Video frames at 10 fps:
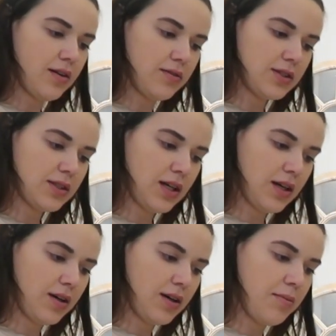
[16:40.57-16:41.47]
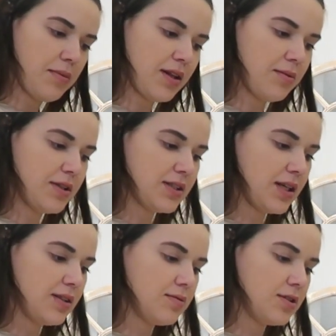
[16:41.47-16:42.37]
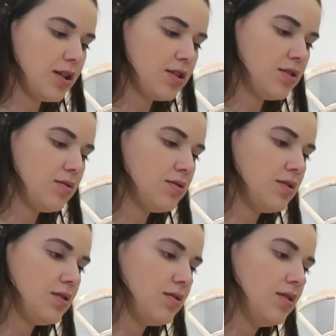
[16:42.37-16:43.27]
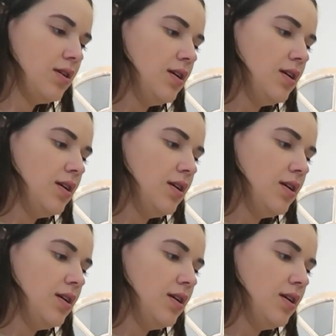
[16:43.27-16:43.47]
Obviously, I already made the biscuits, which I showed you.